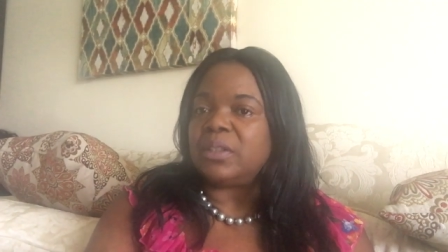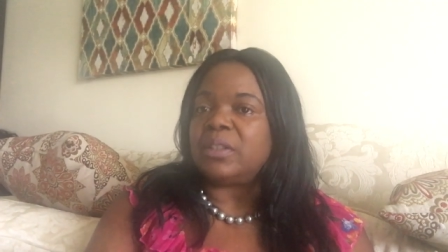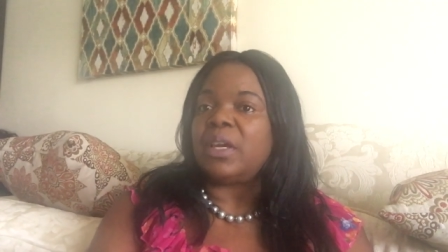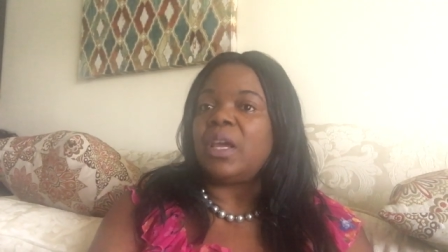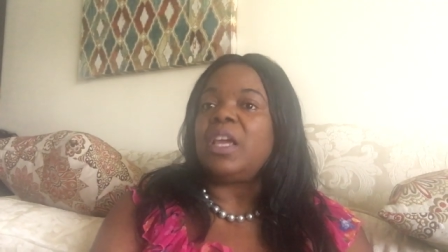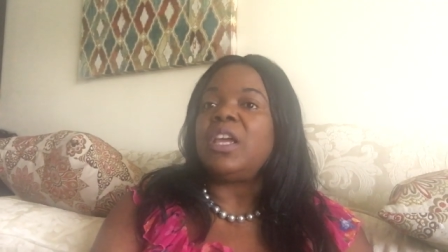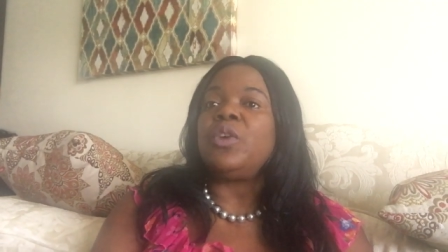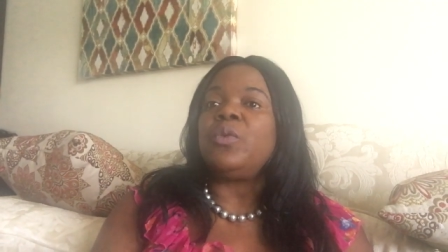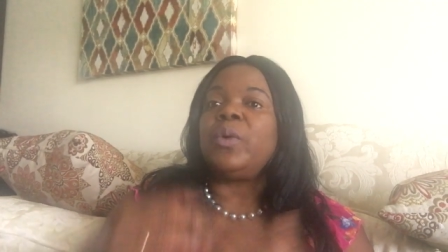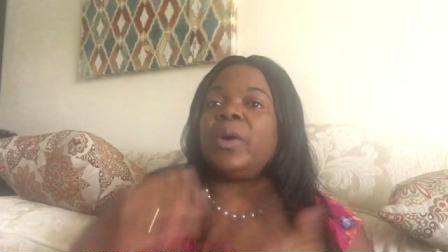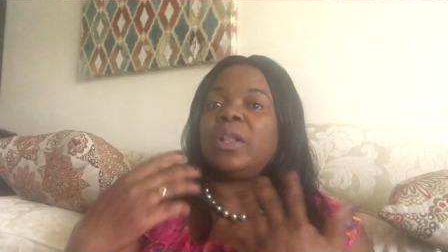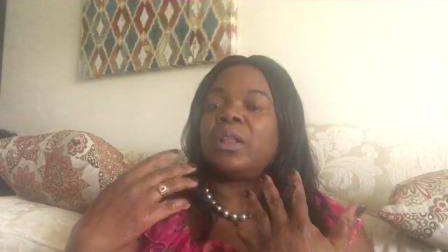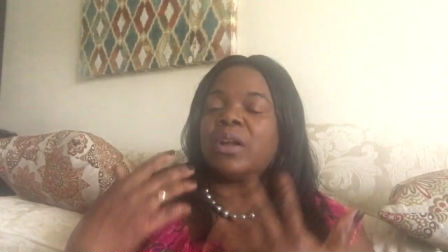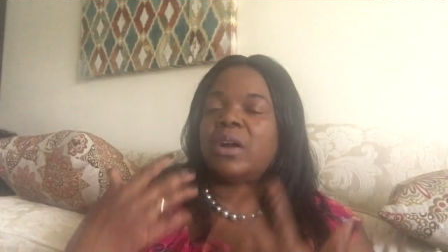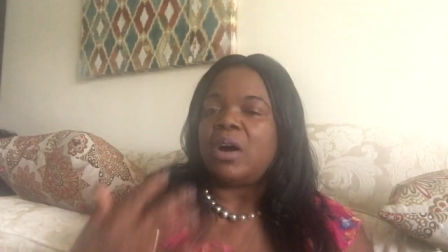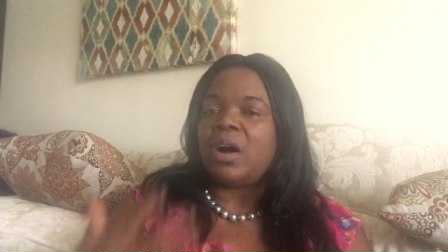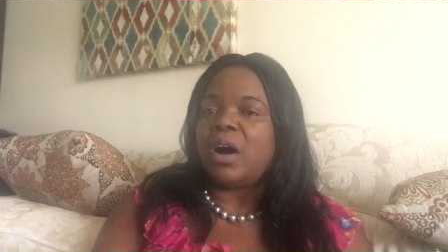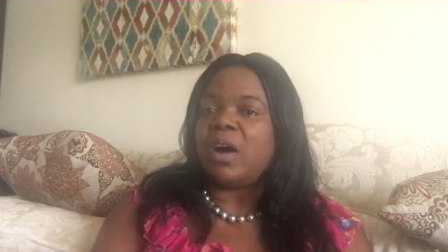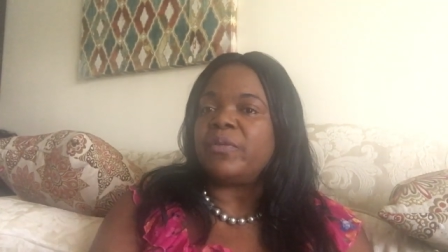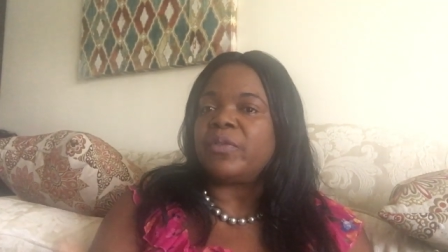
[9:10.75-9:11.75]
they will
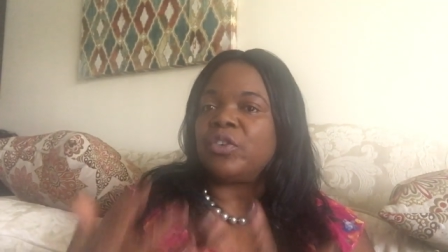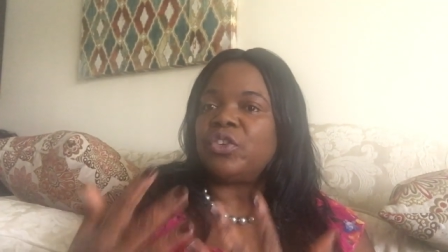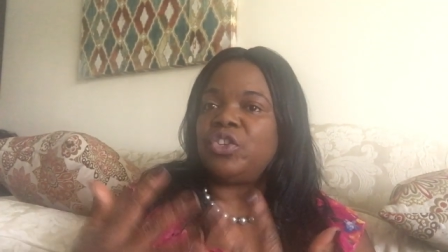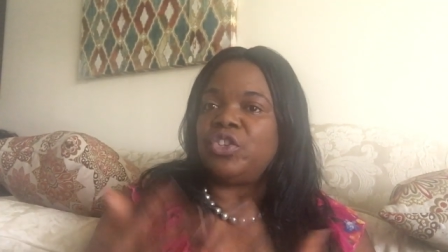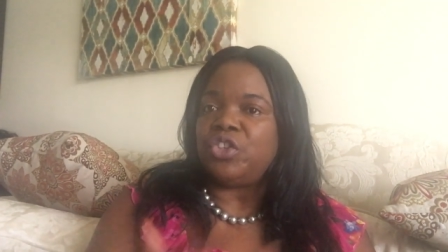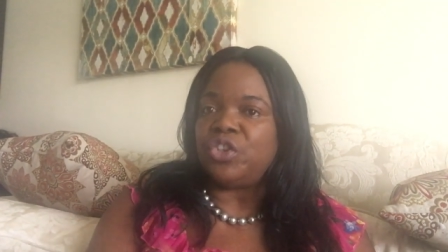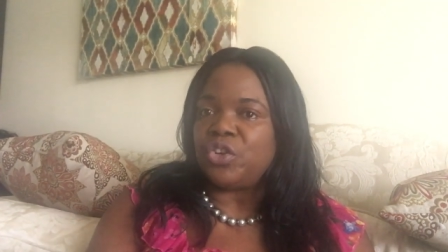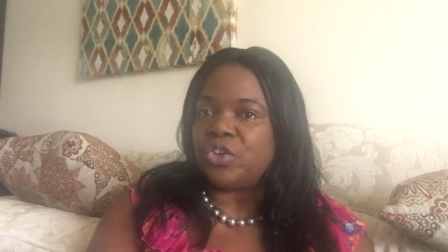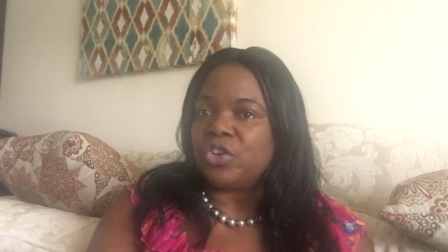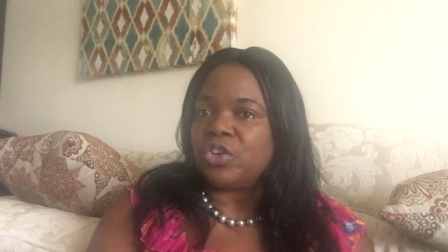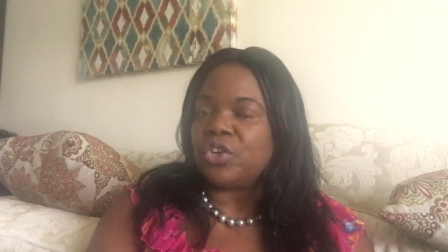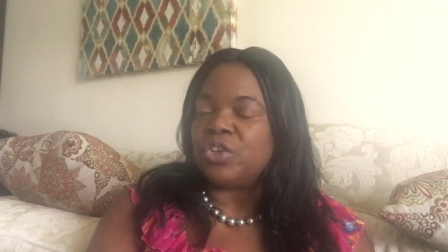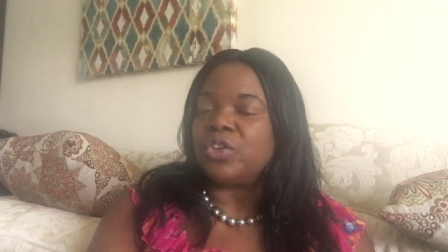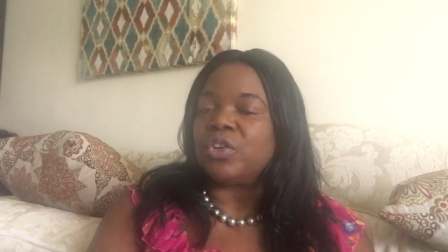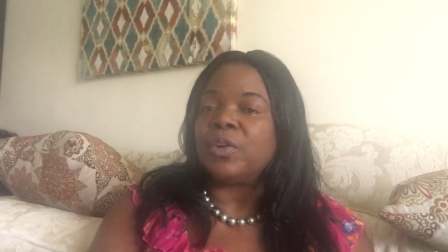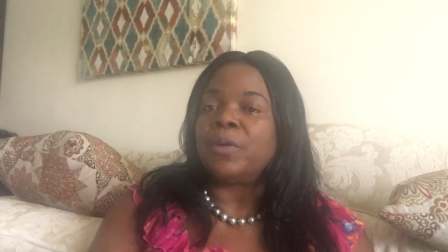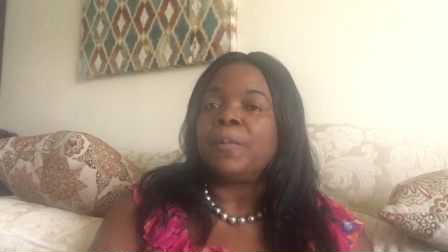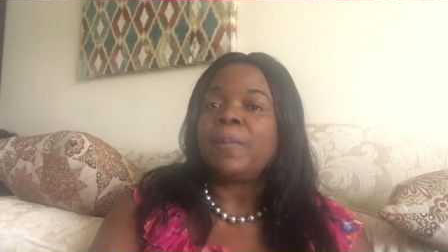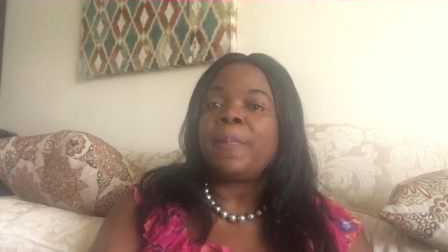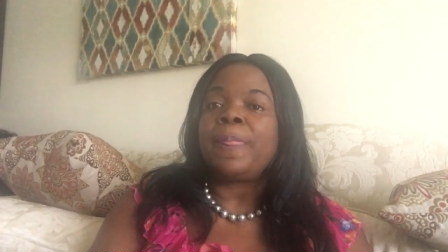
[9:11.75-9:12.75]
cover
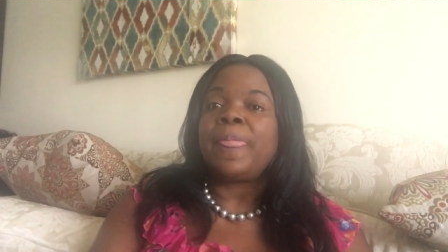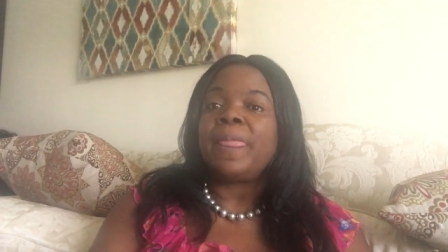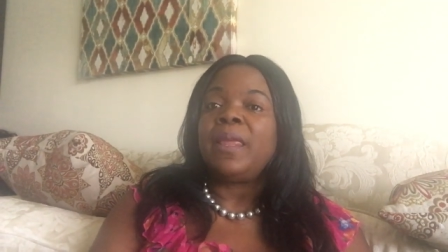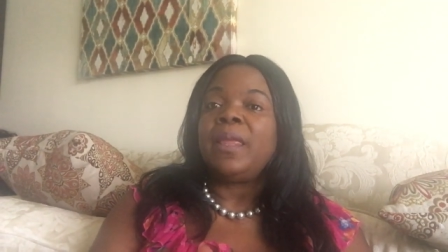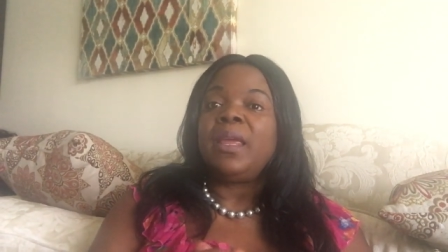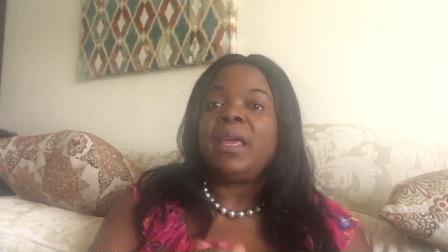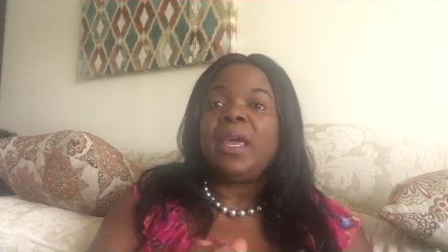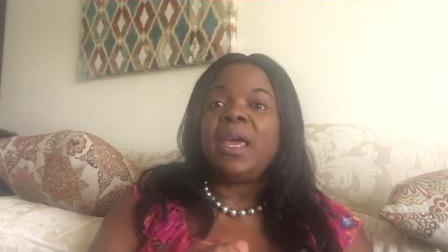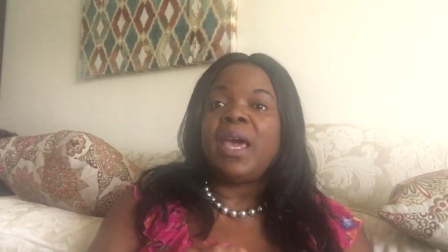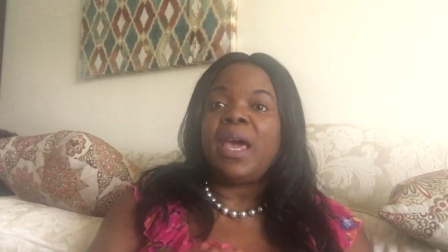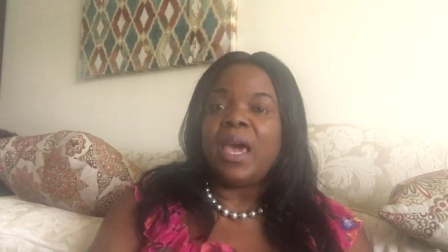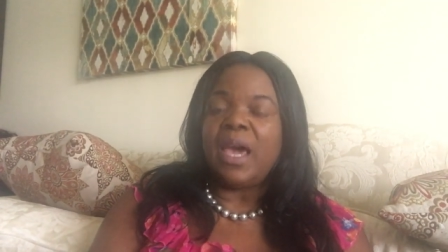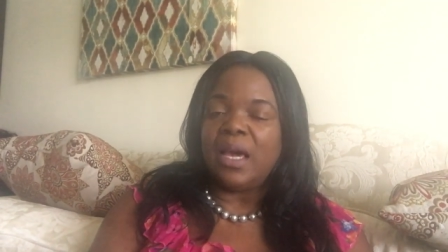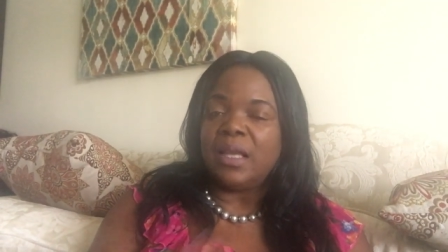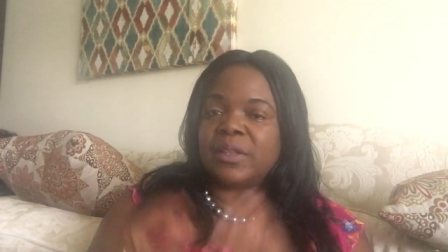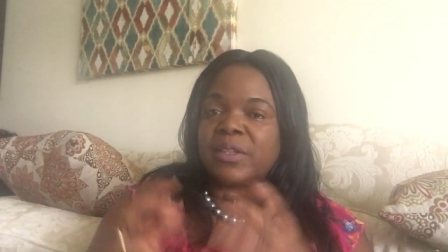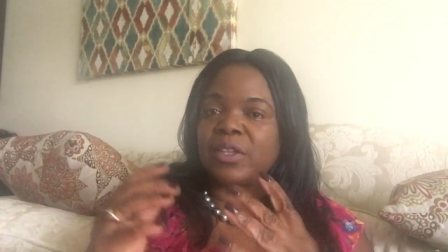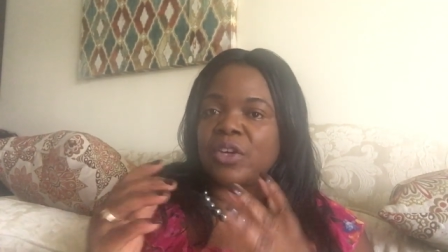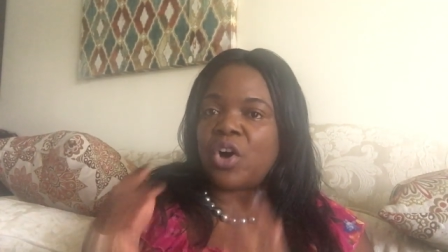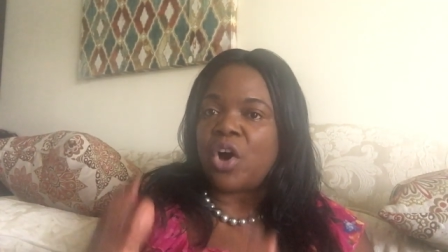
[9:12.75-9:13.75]
your
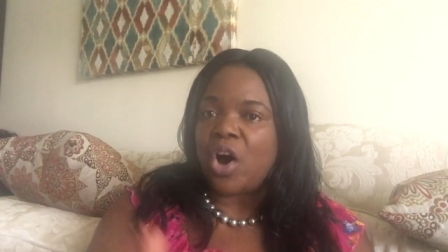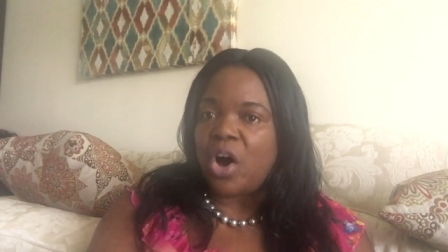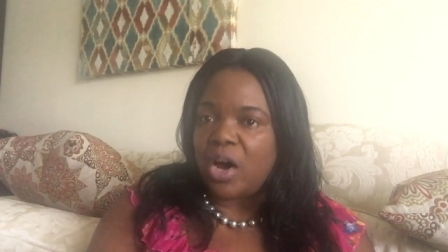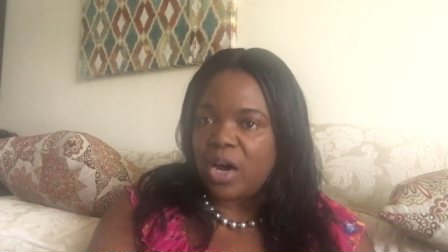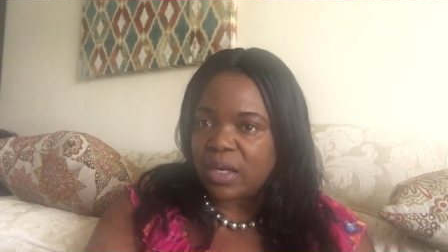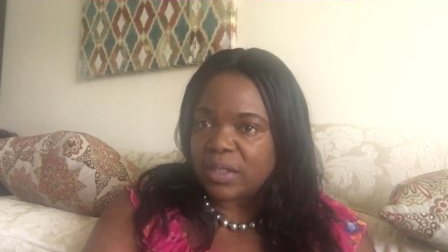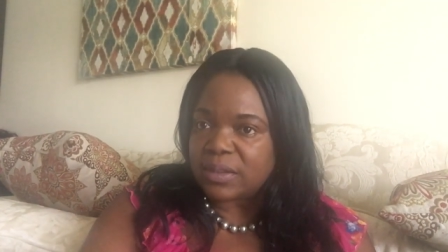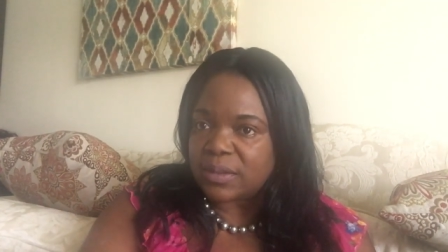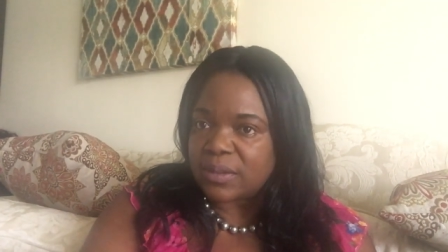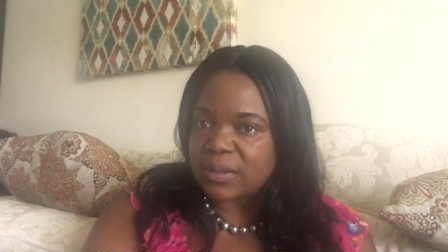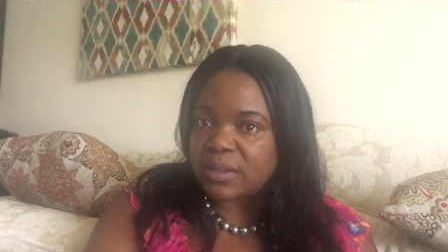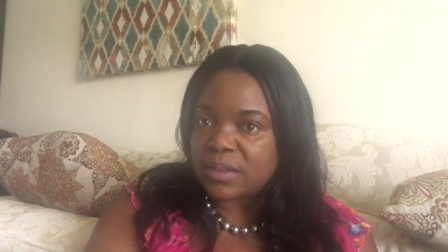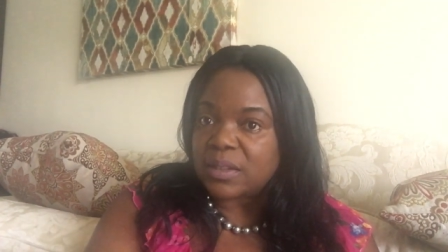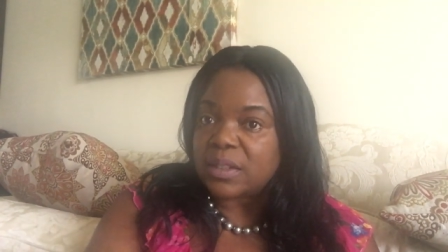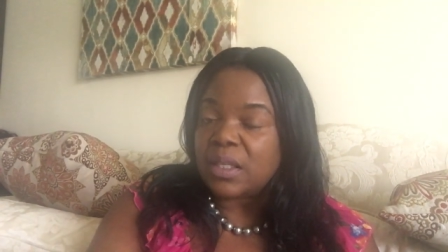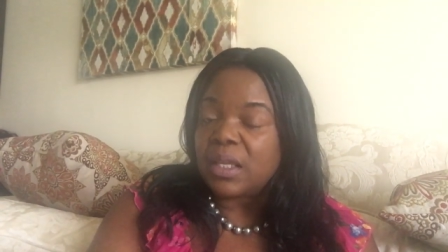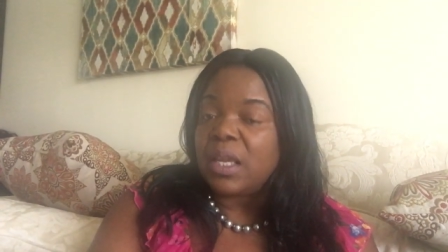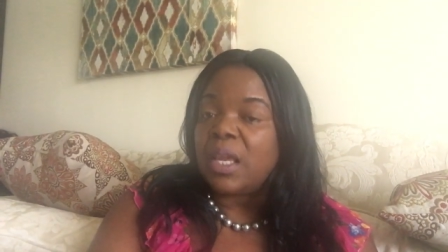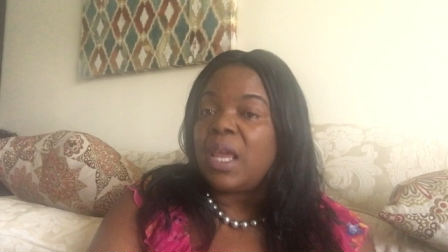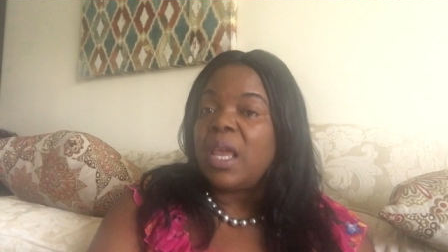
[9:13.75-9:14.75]
health cost.